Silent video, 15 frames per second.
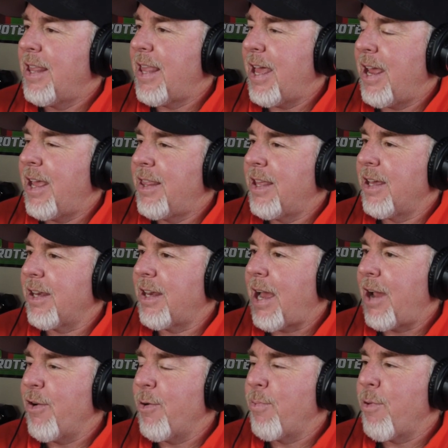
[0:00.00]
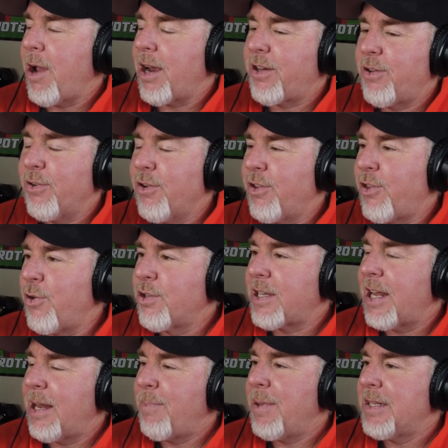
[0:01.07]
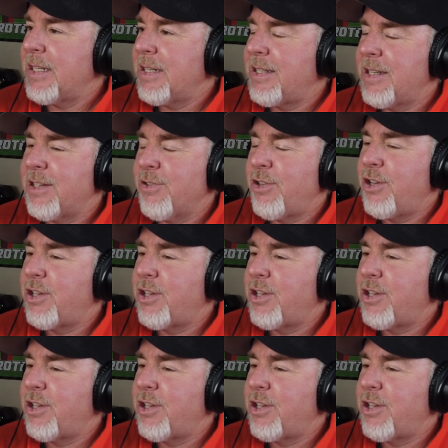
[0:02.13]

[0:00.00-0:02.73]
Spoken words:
chiropractor, those kind of businesses?